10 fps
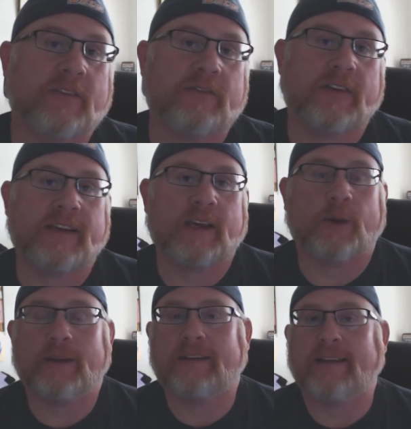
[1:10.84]
video,
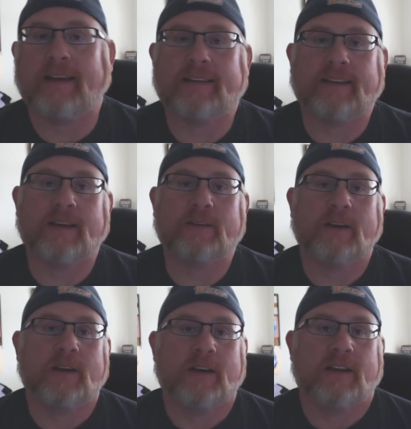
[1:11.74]
he goes,
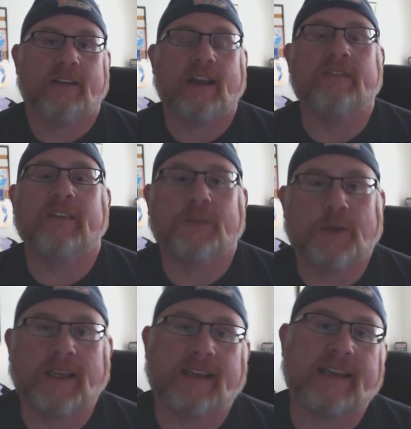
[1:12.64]
"None of us are
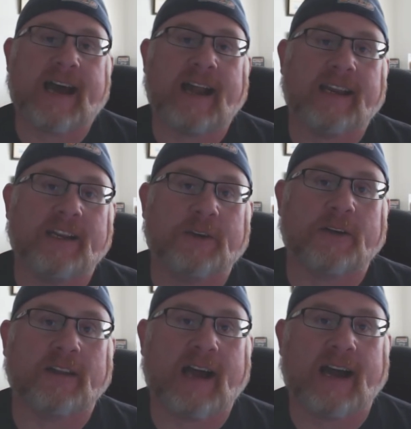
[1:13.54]
getting out of here
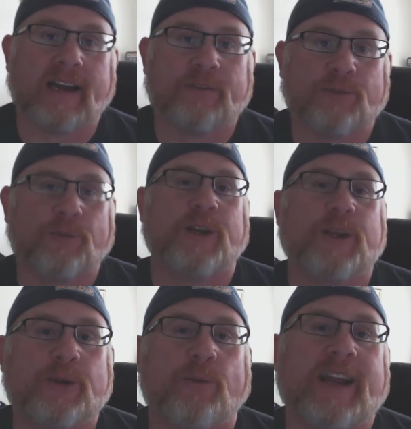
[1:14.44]
alive. What are
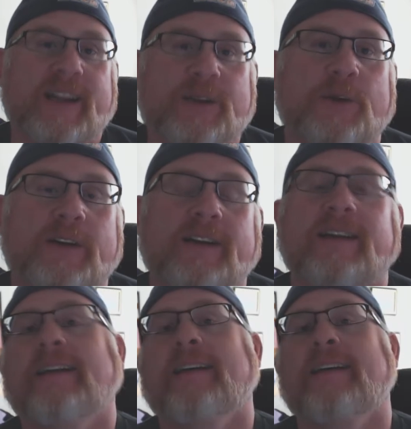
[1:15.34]
you waiting on?"
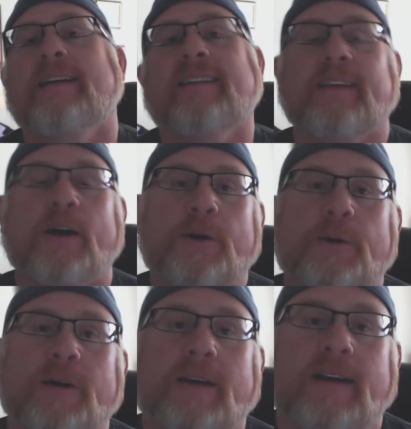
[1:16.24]

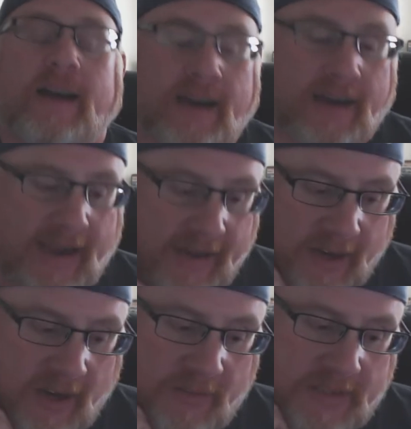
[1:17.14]
So I had a
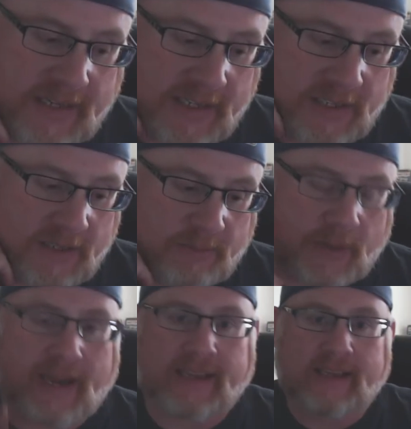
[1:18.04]
conversation
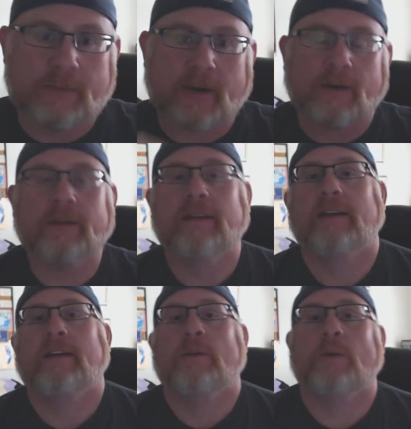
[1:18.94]
by email
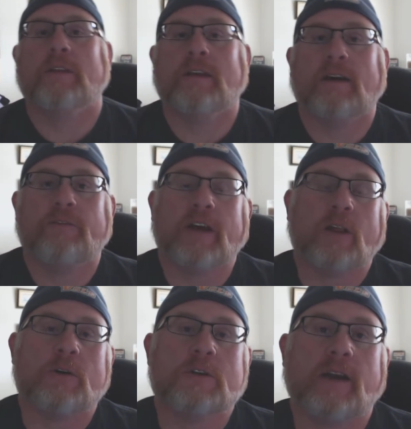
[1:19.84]
with a
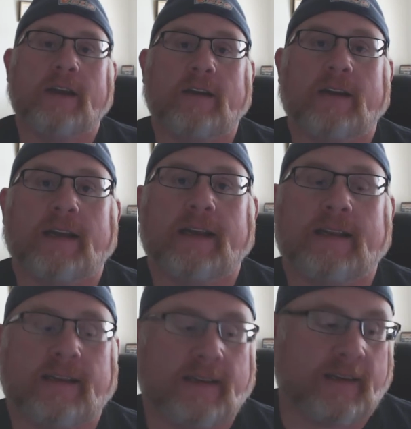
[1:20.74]
fellow trader,
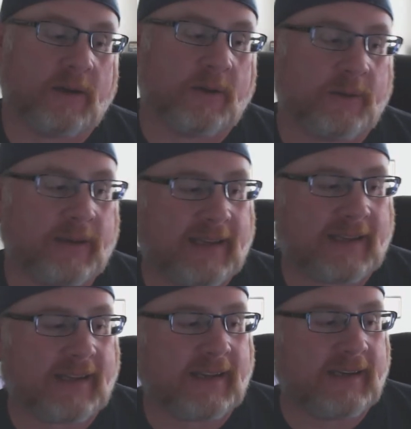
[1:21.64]
and
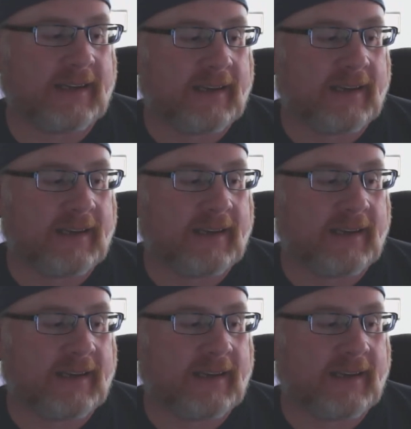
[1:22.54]
and